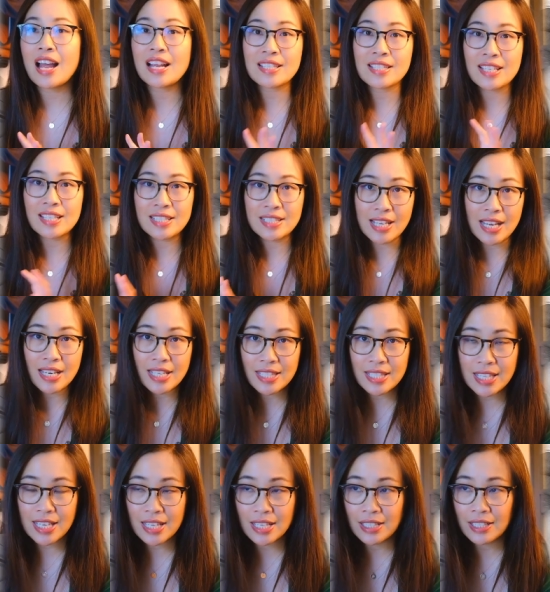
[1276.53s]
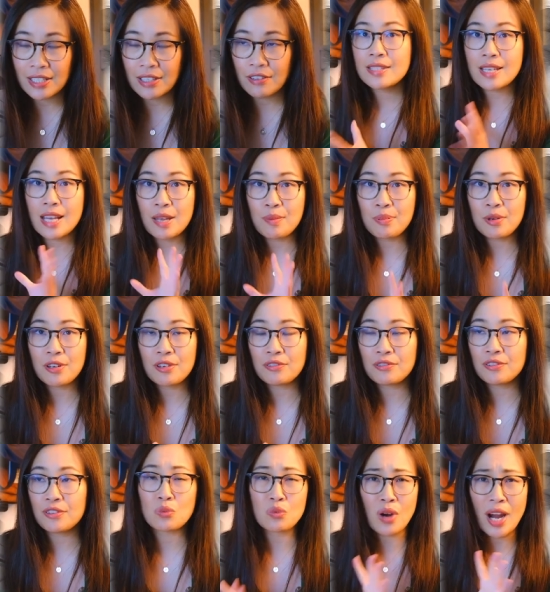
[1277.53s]
Isak Dinesen type
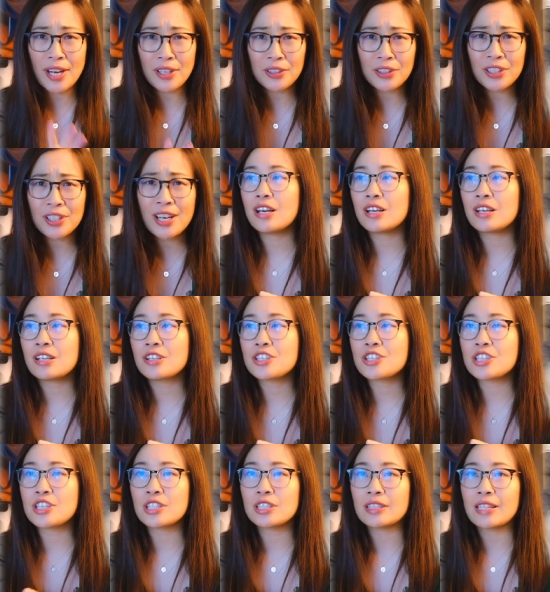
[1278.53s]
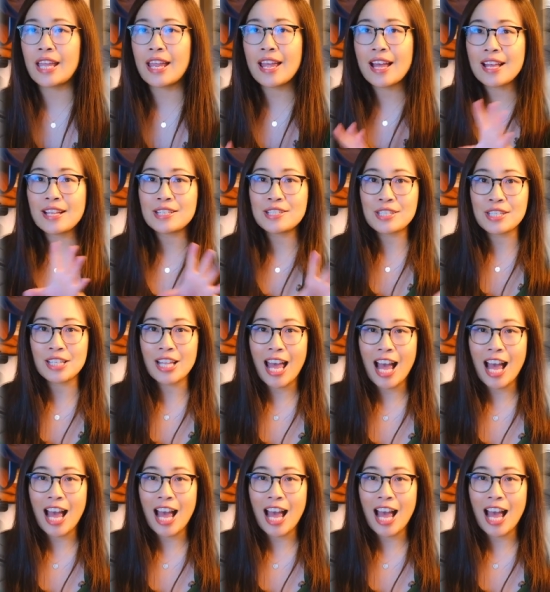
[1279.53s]
of writer. Uh, she lands in